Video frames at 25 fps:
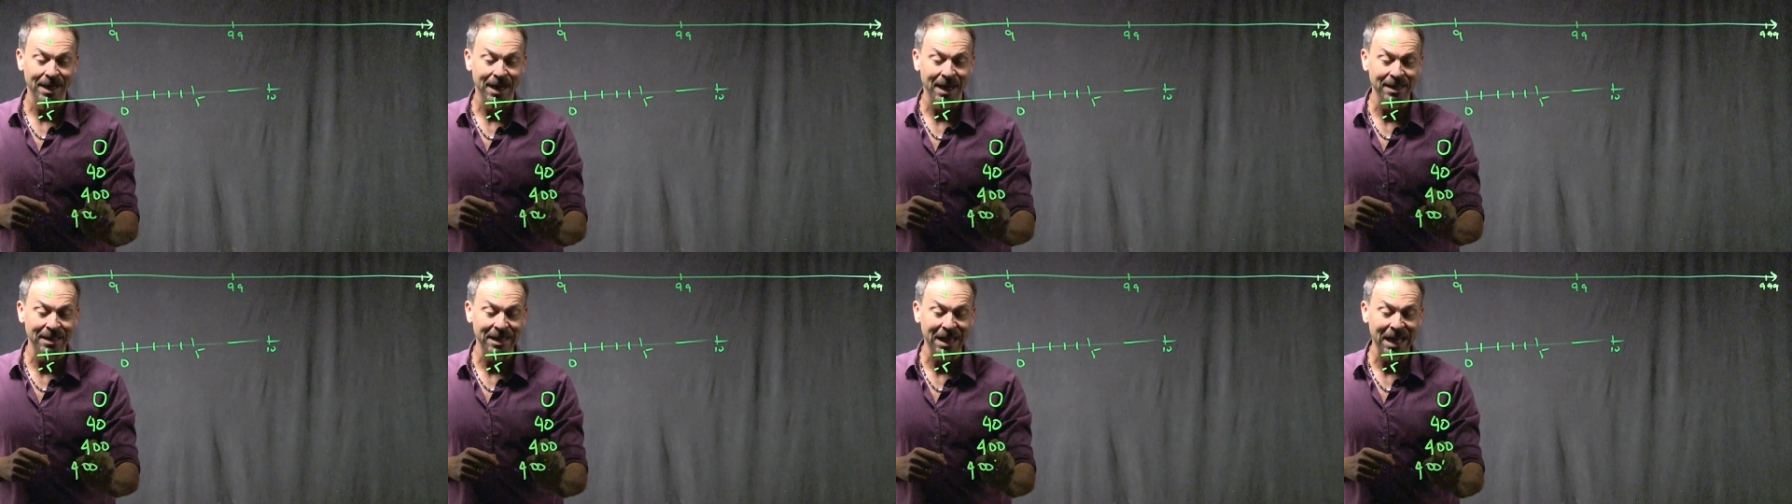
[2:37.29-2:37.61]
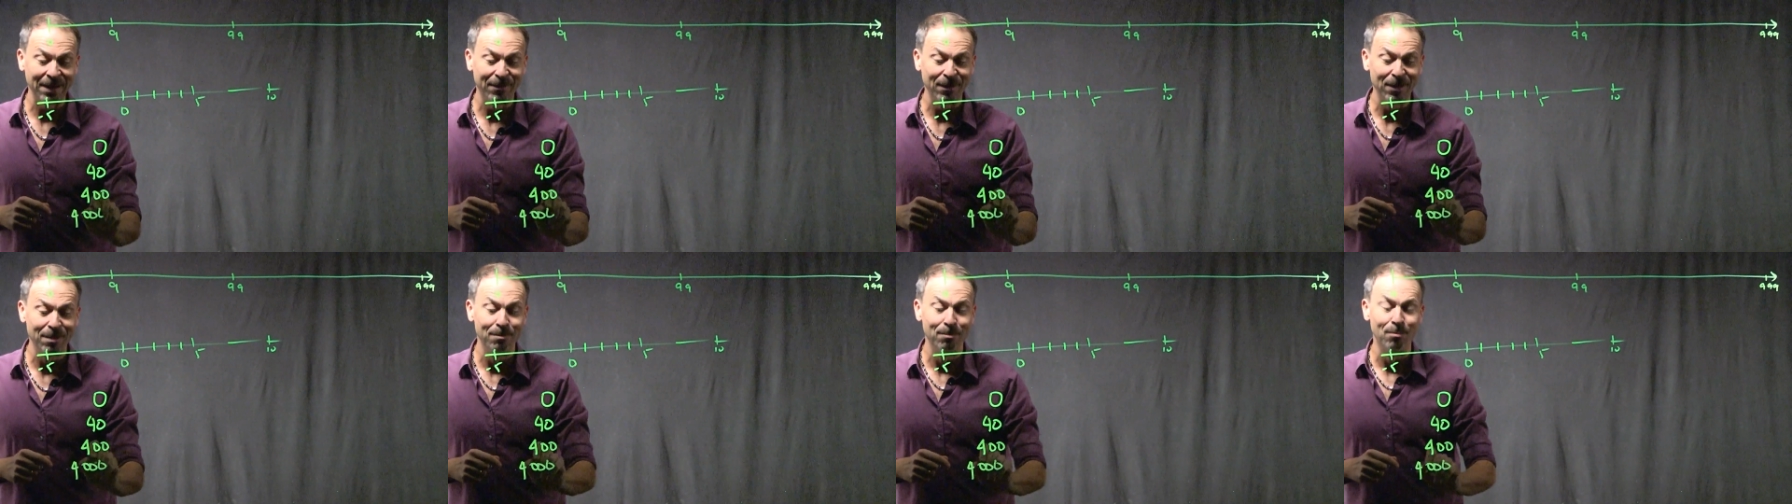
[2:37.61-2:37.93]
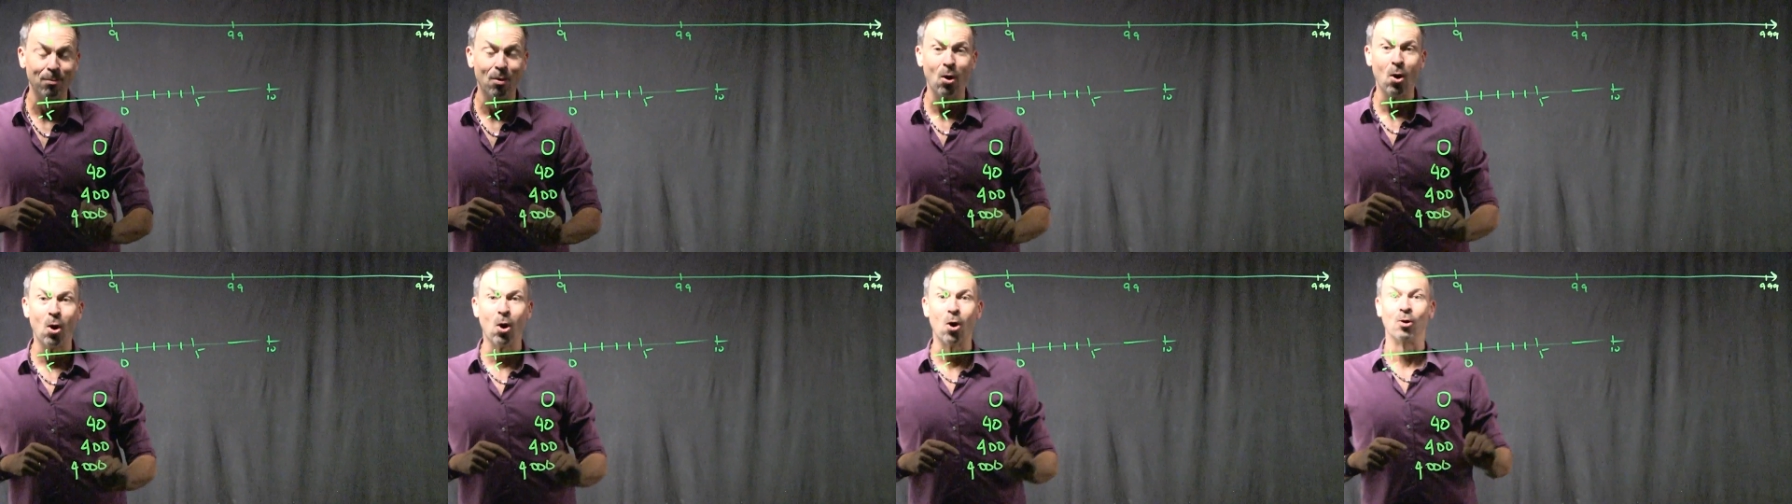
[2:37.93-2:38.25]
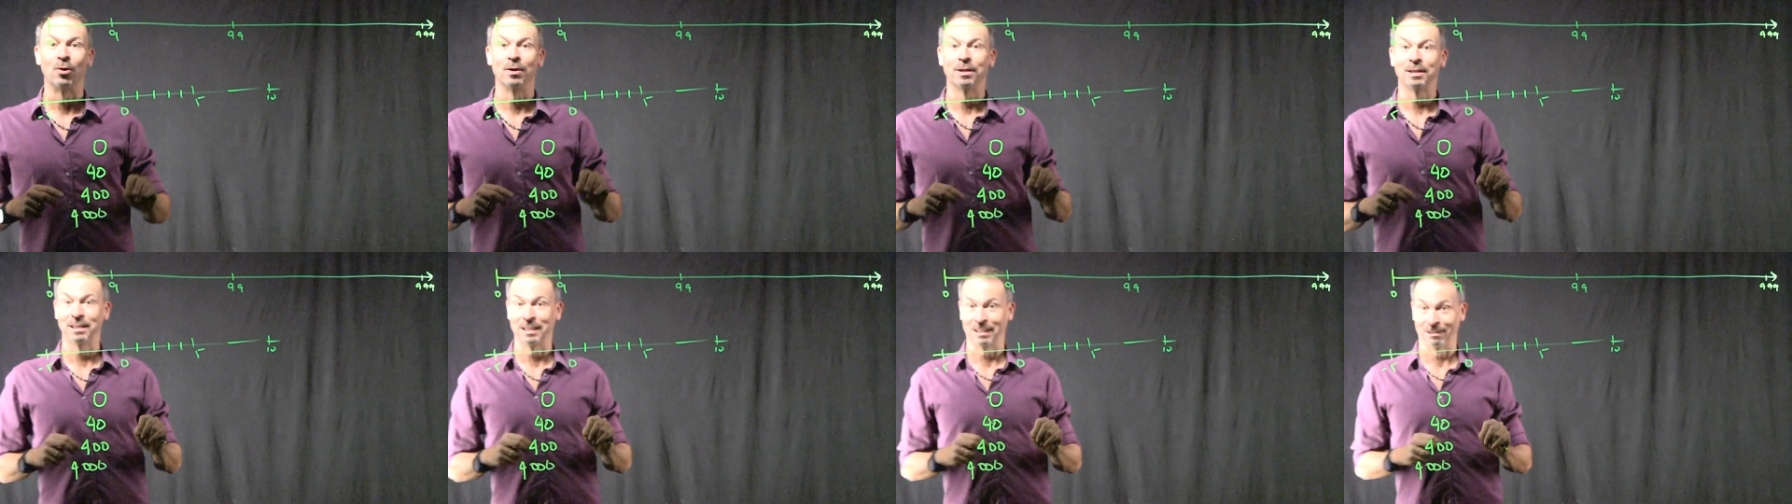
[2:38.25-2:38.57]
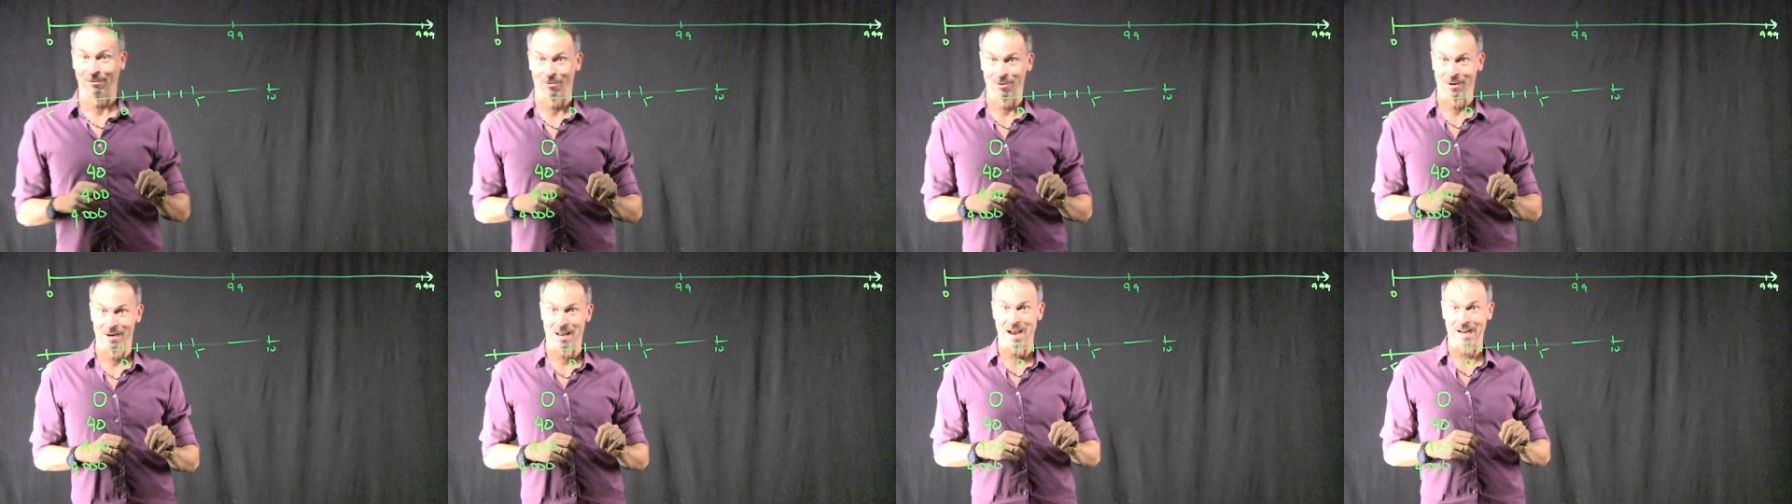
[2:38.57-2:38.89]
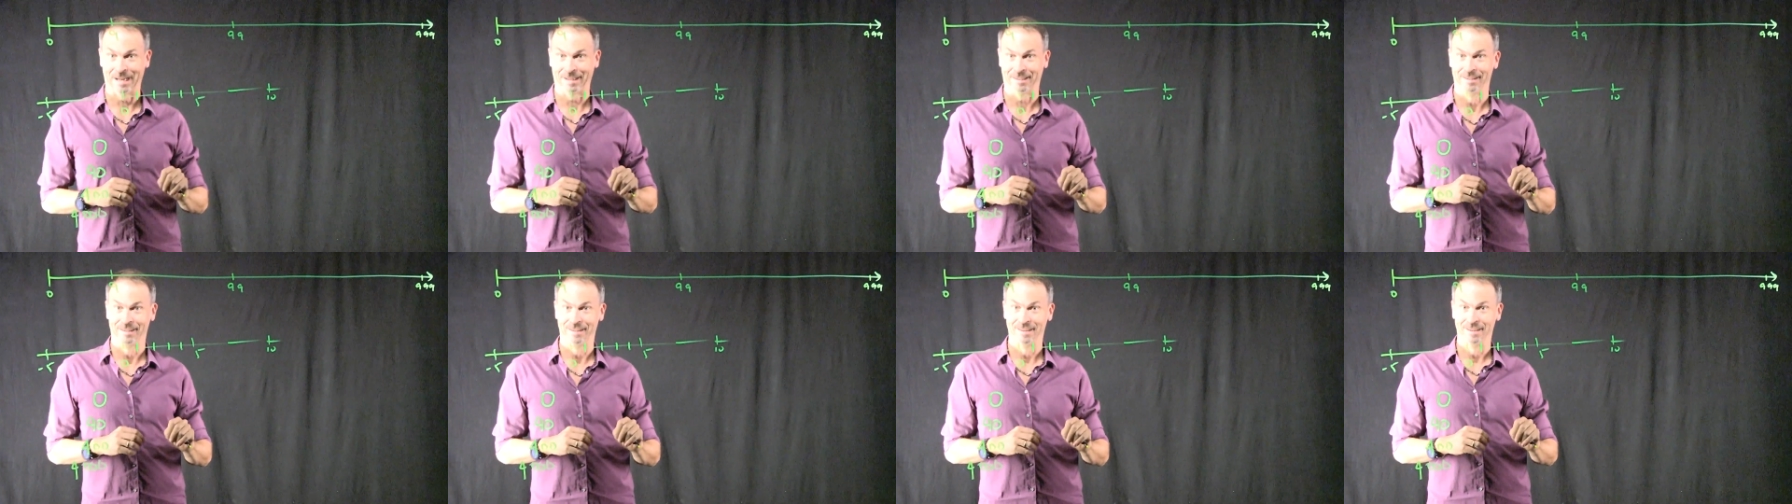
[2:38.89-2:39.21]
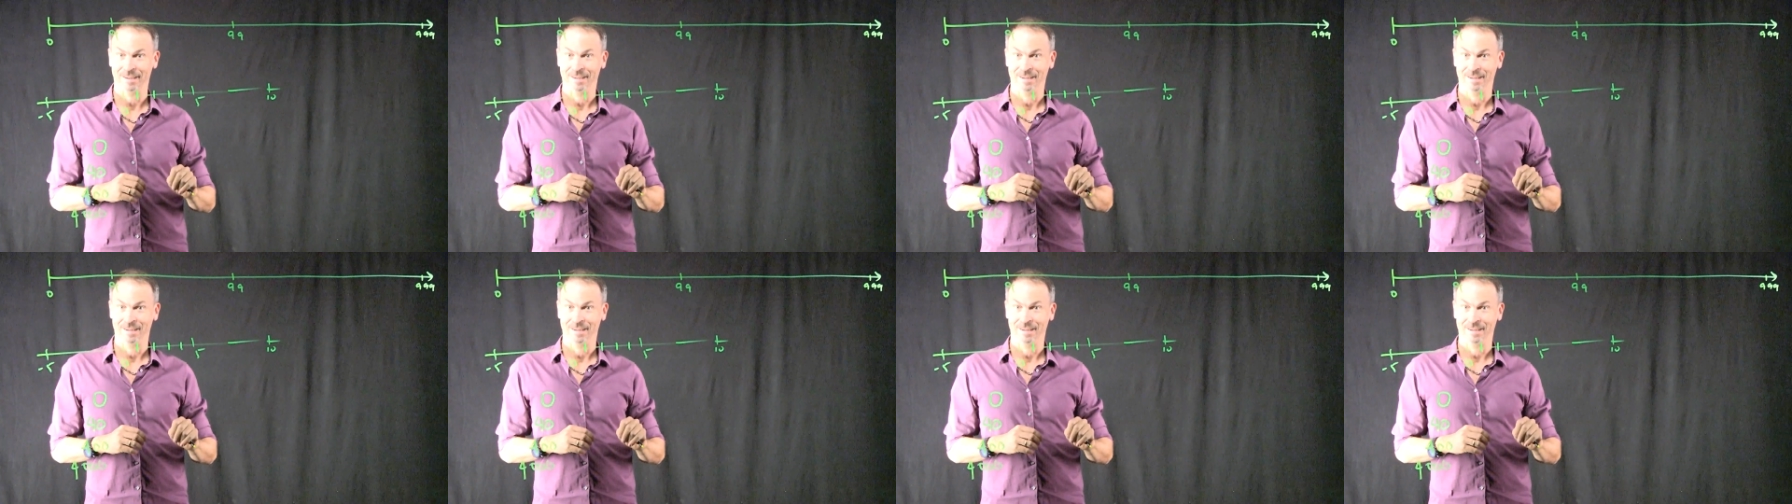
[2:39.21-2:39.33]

is even more zero-like,